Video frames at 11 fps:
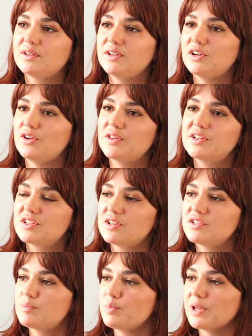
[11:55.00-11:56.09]
you know,
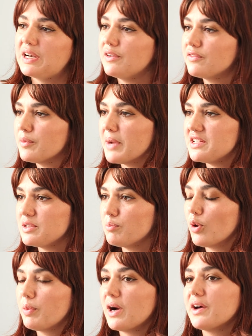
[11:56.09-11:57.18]
there's plenty of amazing
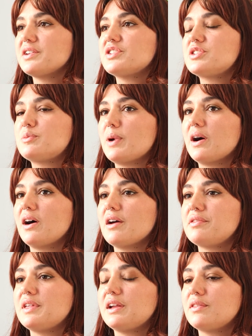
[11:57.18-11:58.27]
pop artists. But I
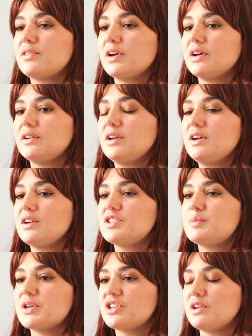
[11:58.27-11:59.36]
think that,
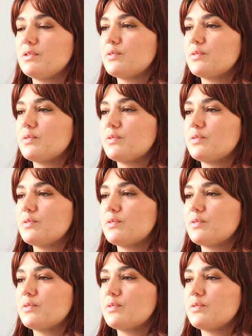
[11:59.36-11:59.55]
especially with